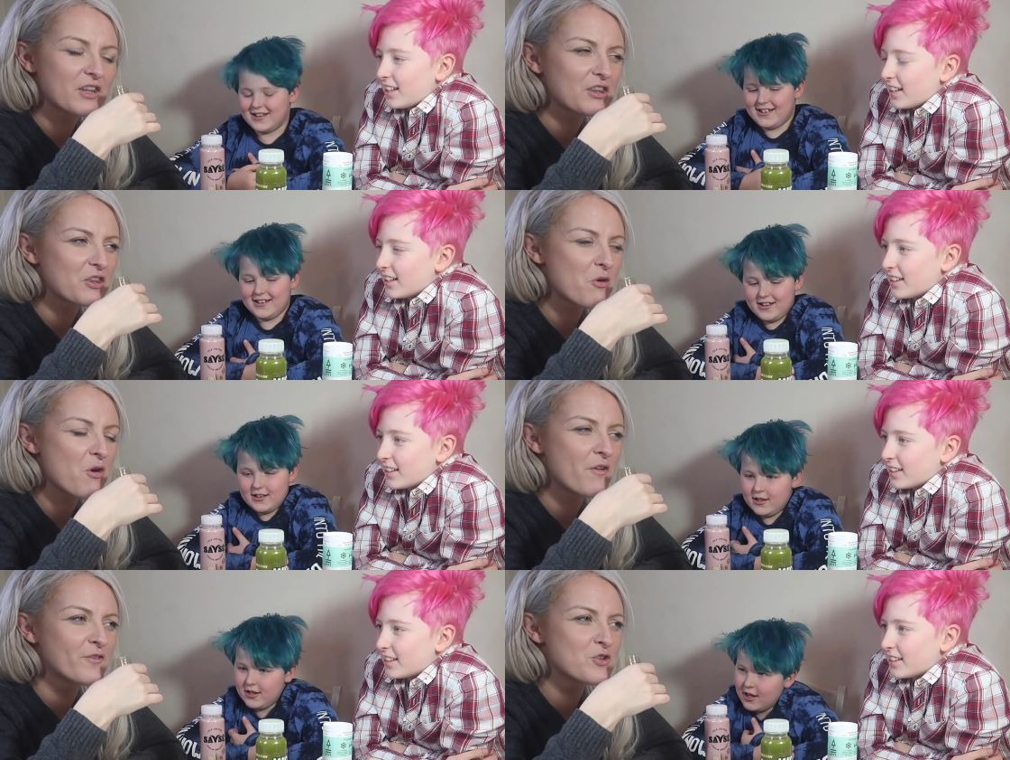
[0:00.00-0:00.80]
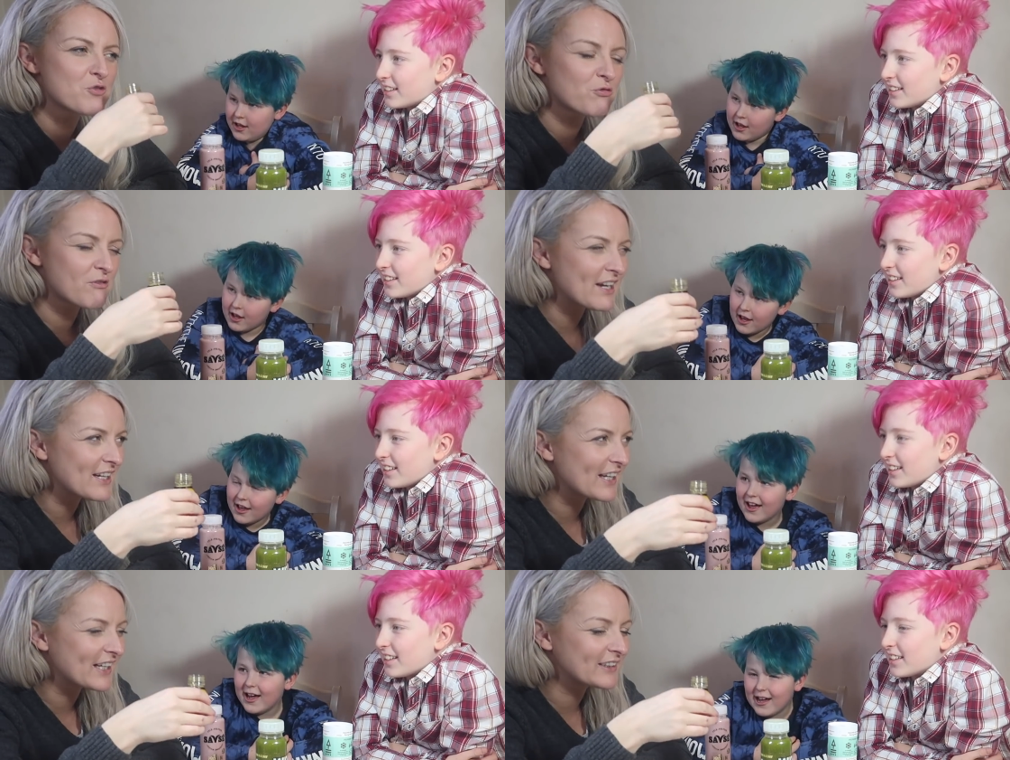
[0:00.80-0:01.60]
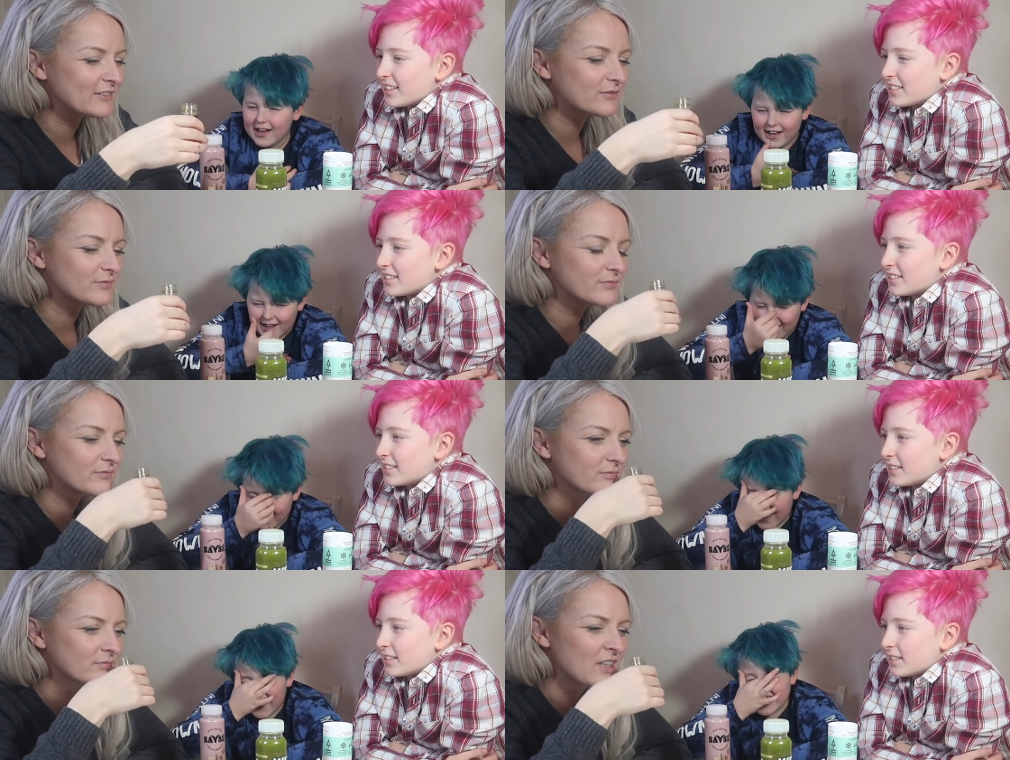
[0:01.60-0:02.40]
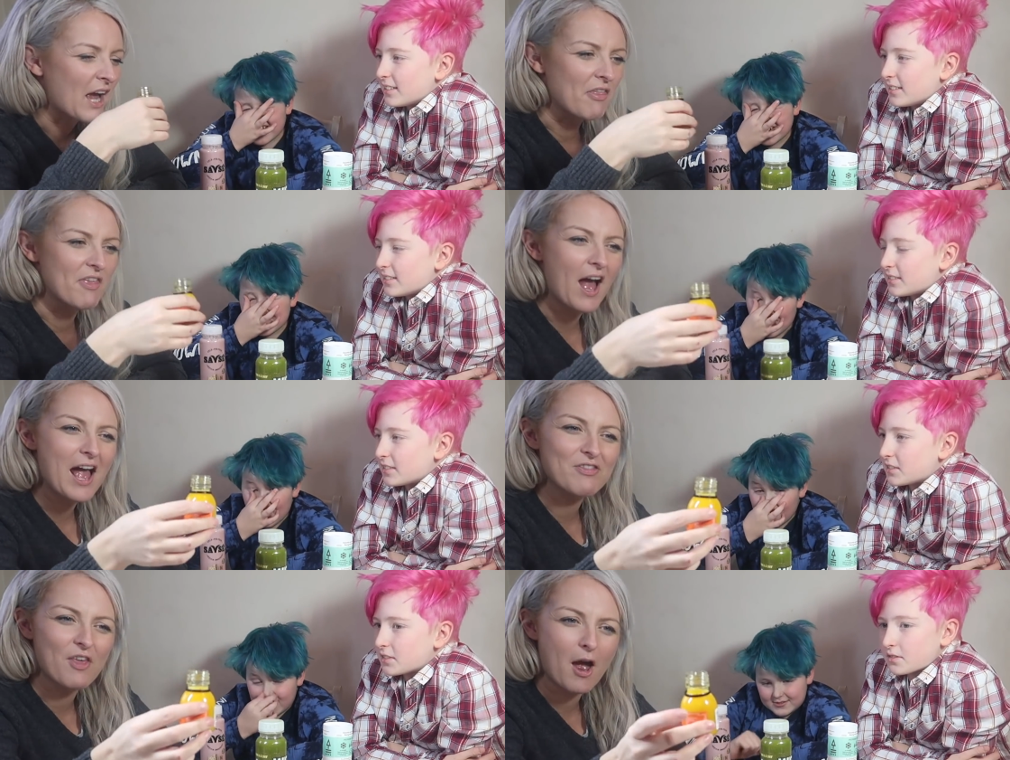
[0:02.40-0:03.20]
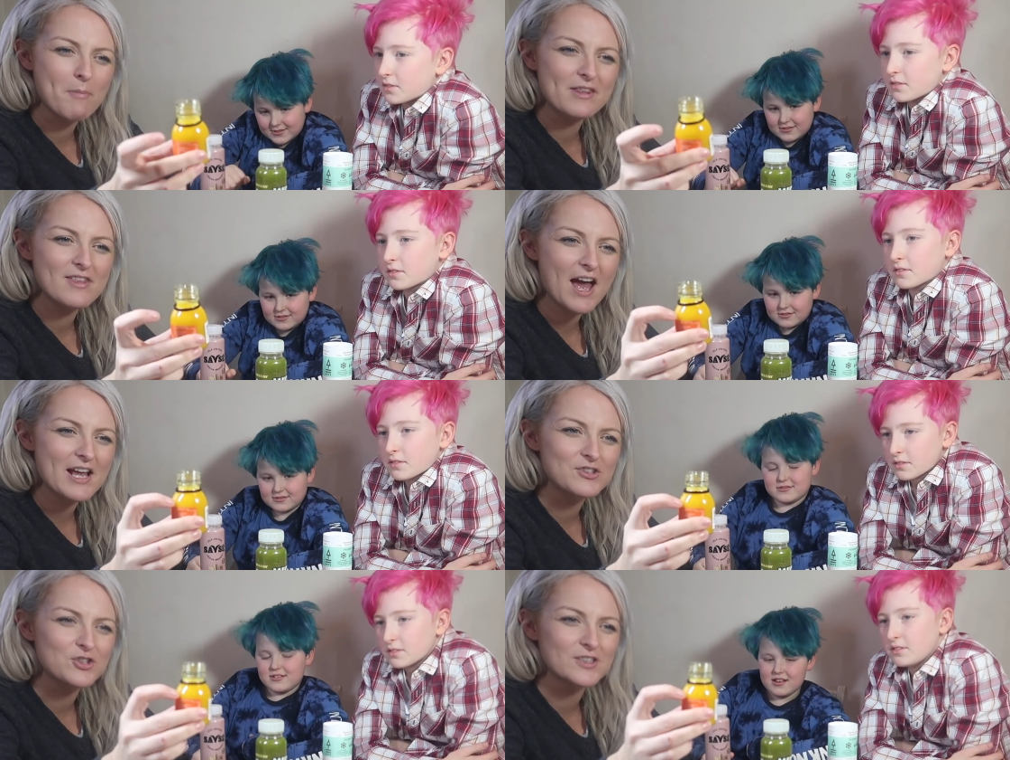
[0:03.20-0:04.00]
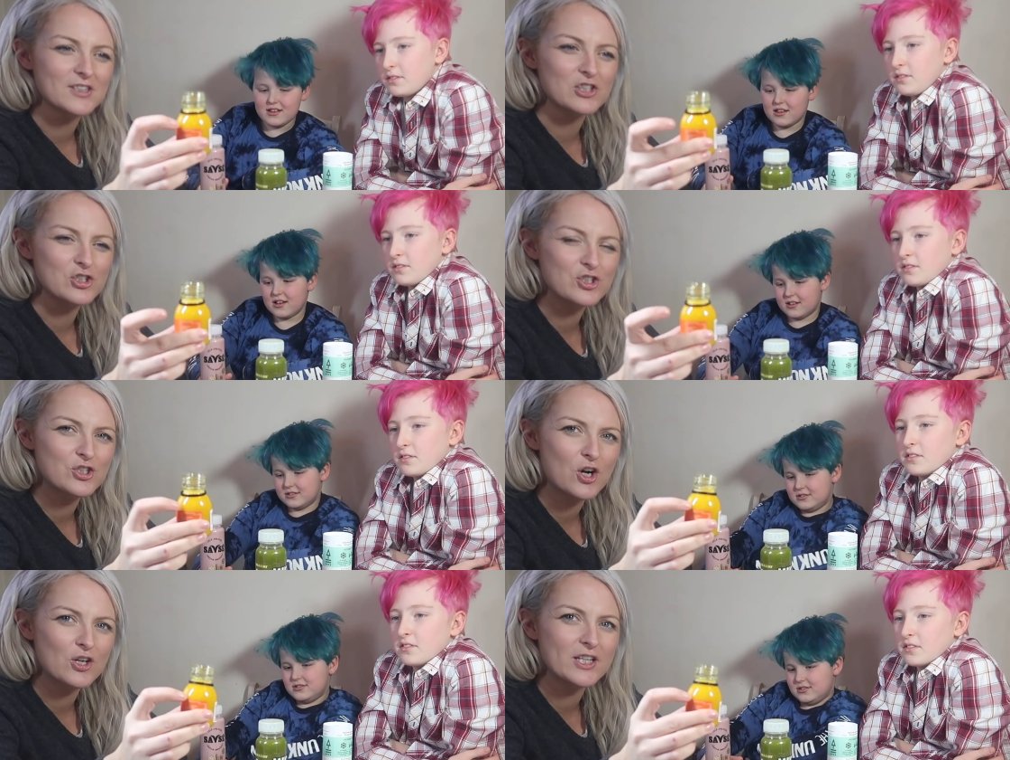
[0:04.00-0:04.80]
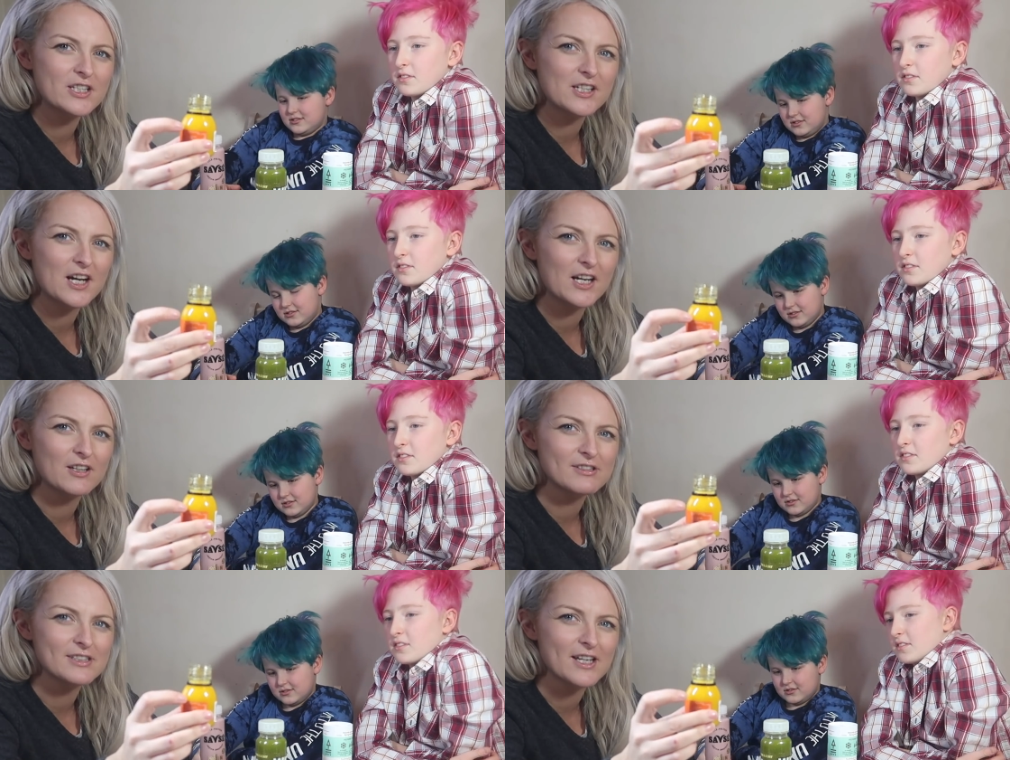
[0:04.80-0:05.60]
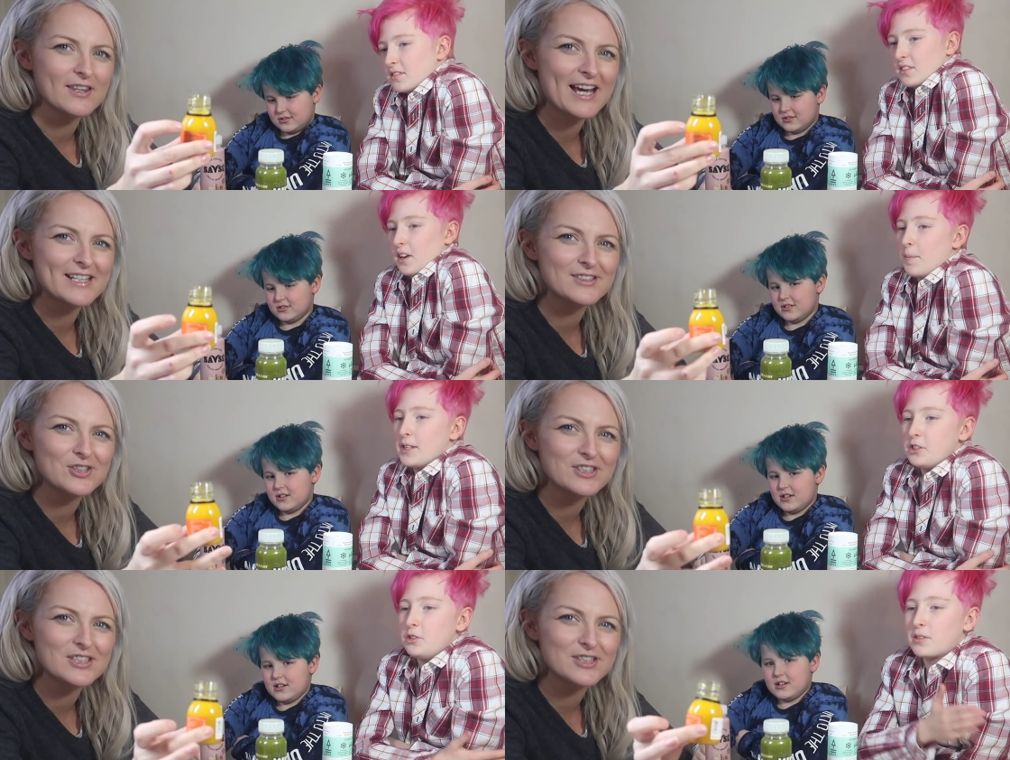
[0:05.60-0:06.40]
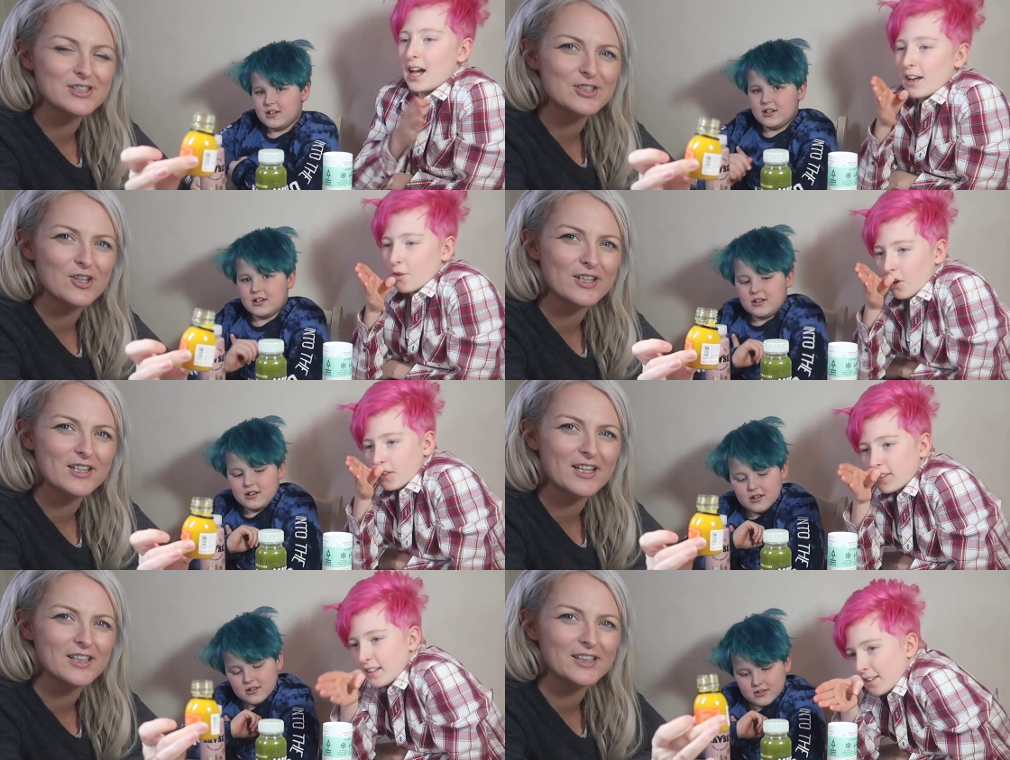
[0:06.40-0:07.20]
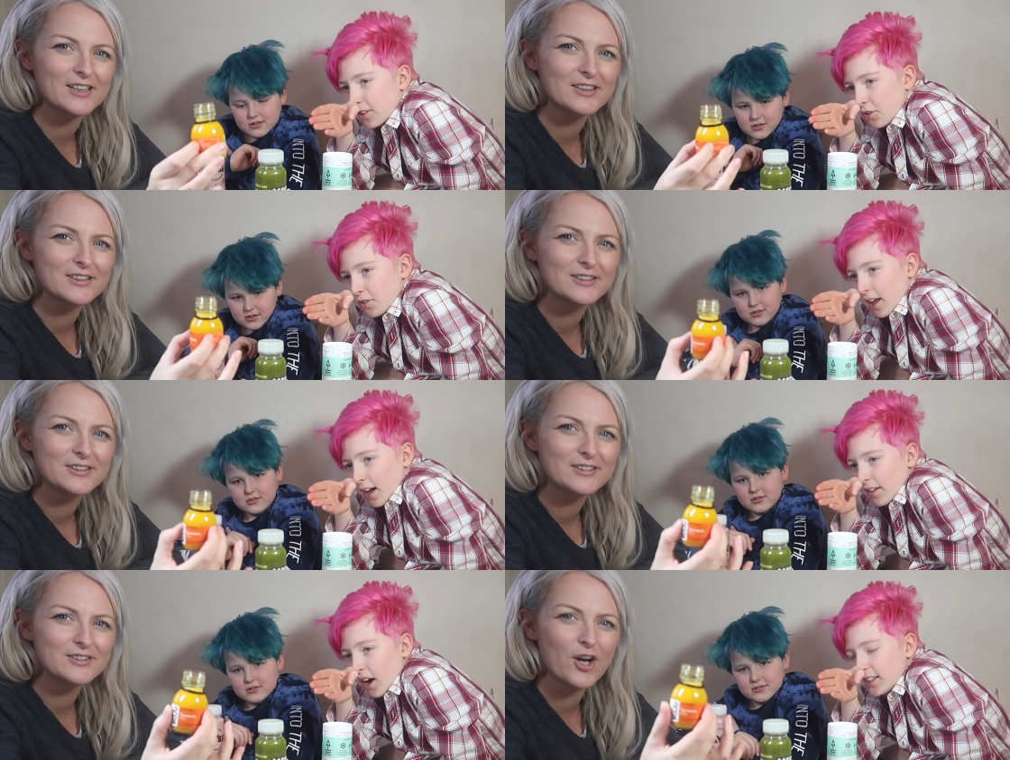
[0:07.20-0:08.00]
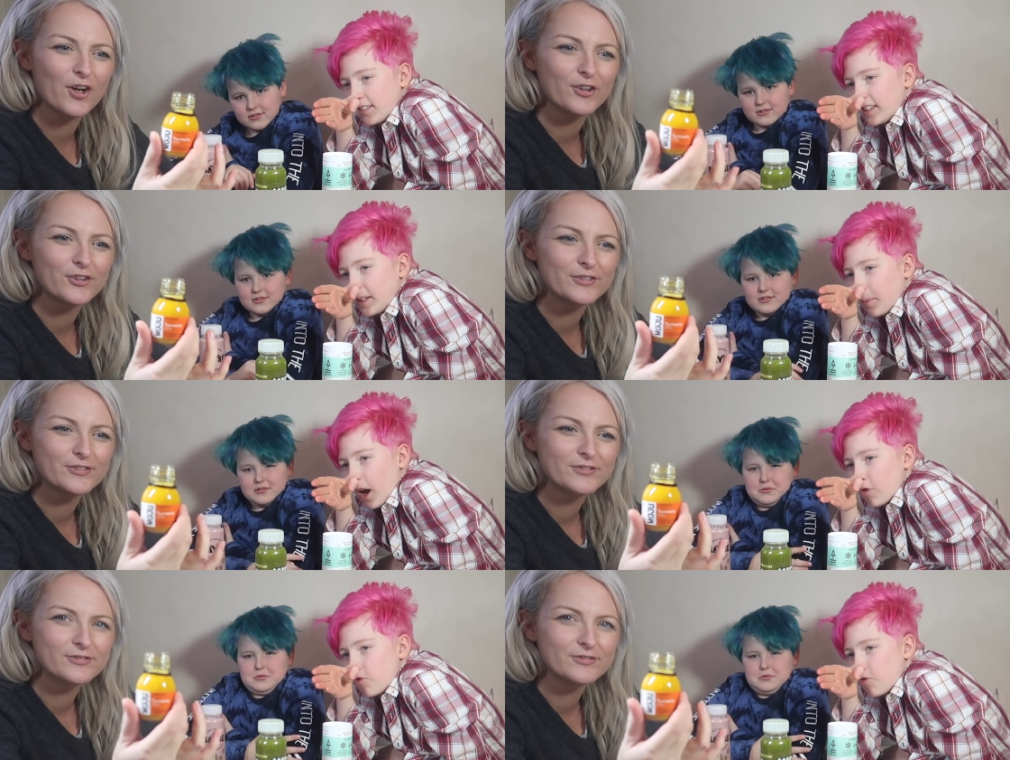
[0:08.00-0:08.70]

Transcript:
Speaker 1: the thought of drinking it, that, I mean, that is just a solid colour, isn't it? That
Speaker 2: is I mean, just you a cannot see colour. Through that. No. I see my